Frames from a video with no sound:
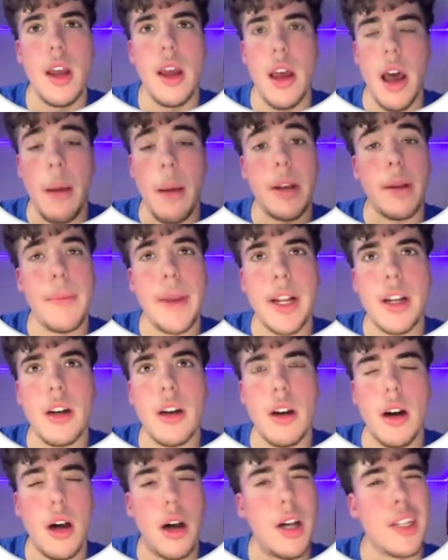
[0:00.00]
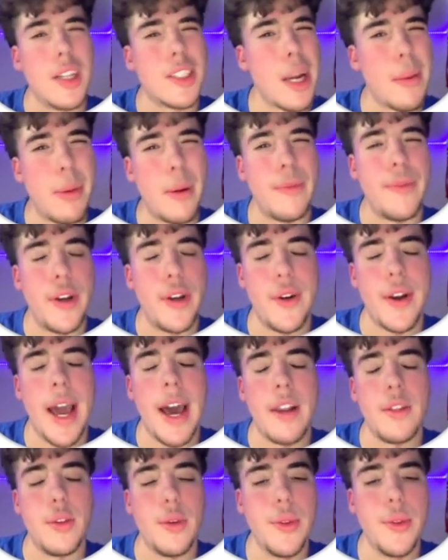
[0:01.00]
I'm going to make a separate video on how to
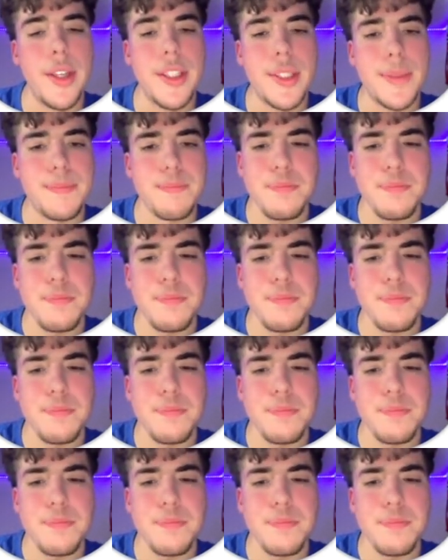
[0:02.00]
do this,